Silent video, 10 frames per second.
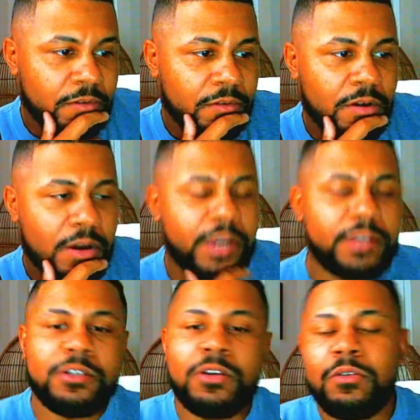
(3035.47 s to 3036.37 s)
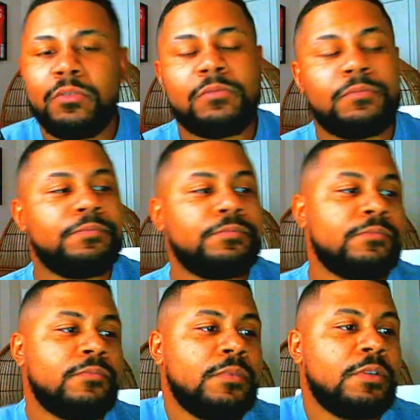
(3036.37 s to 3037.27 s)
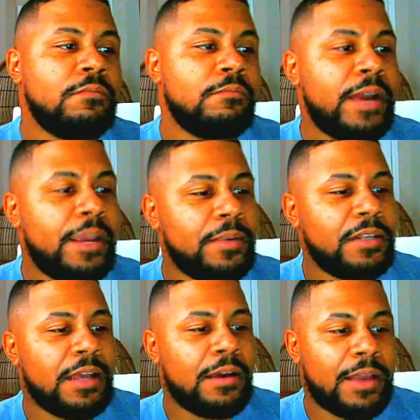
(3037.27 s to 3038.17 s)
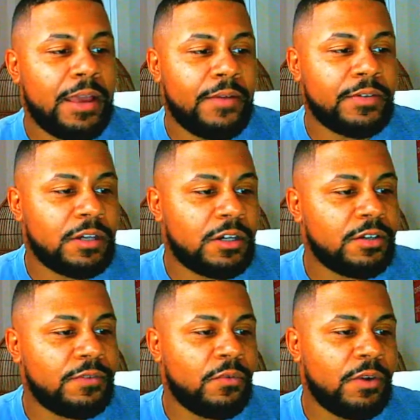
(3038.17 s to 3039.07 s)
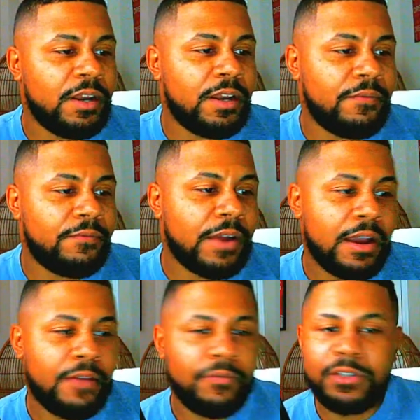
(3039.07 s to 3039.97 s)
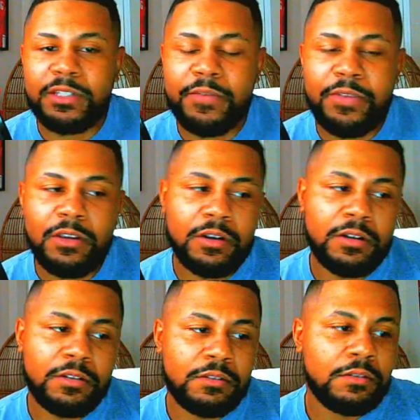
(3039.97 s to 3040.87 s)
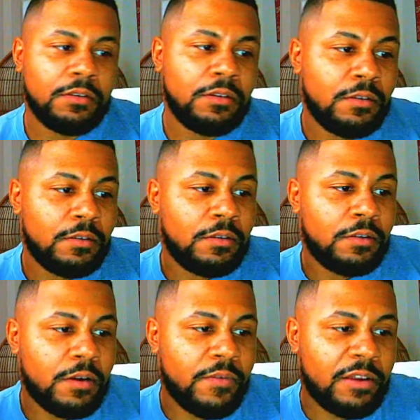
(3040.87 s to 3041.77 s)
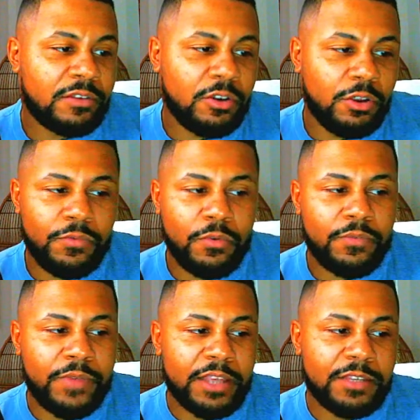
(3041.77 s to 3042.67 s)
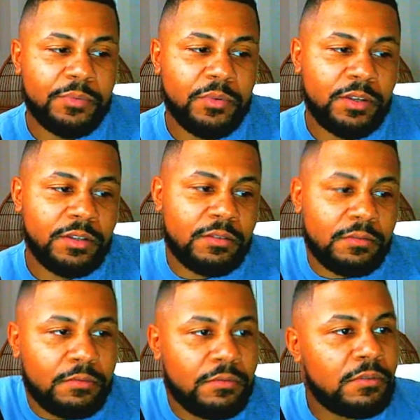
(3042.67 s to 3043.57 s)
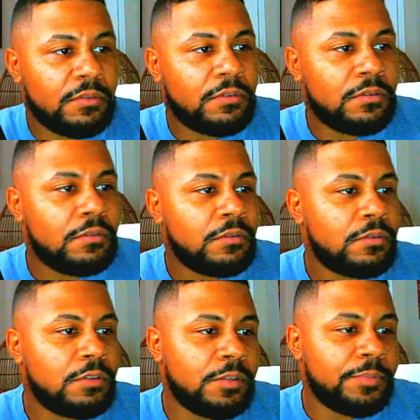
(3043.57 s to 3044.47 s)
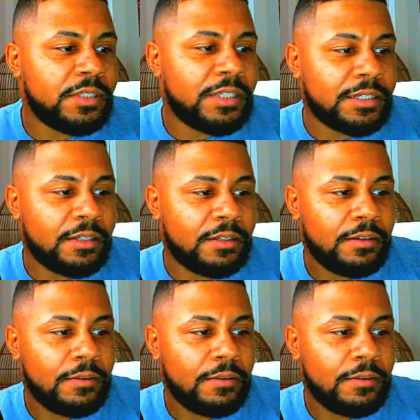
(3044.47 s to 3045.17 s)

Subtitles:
All right, so Miami allowing an average 145 receiving yards, around 34 fantasy points to the position.